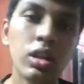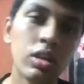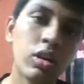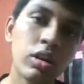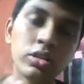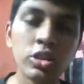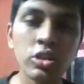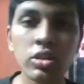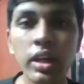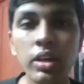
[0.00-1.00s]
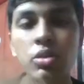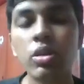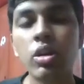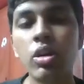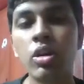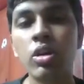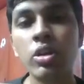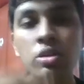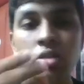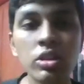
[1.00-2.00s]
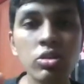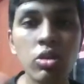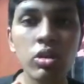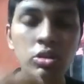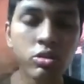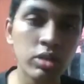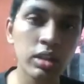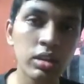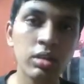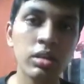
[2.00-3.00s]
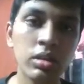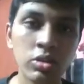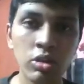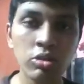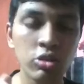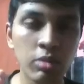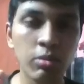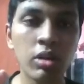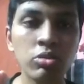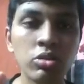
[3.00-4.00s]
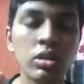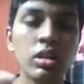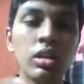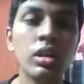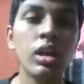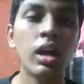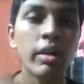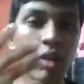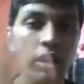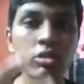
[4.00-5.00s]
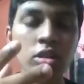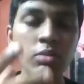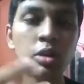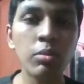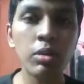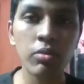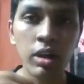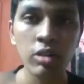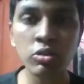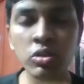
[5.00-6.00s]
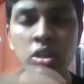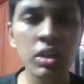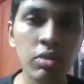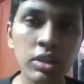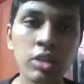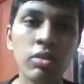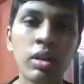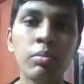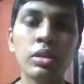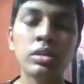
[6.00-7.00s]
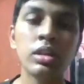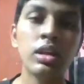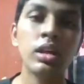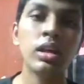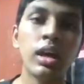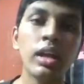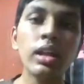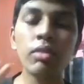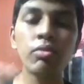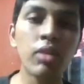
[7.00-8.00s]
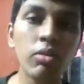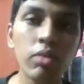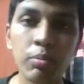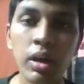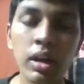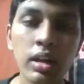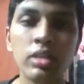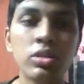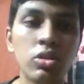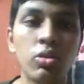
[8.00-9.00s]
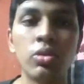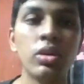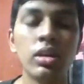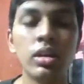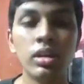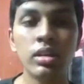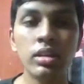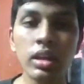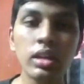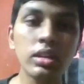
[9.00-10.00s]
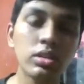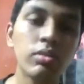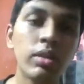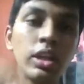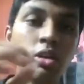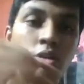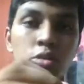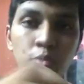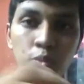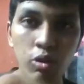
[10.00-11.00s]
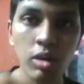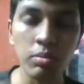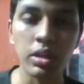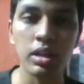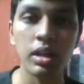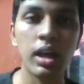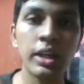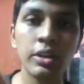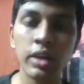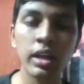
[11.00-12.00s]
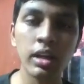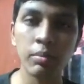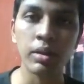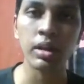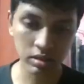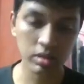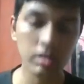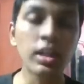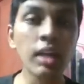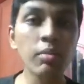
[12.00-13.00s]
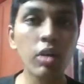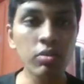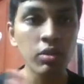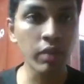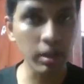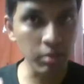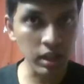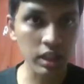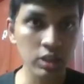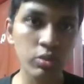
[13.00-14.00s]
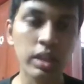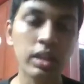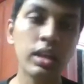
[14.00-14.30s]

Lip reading: On just a side note, on using this code to check the solution in the browser, I ran into some trouble while I was using different set of numbers, and then I found a bug in this code. The thing is, when you use prompt and you get a number, the type of the variable is string.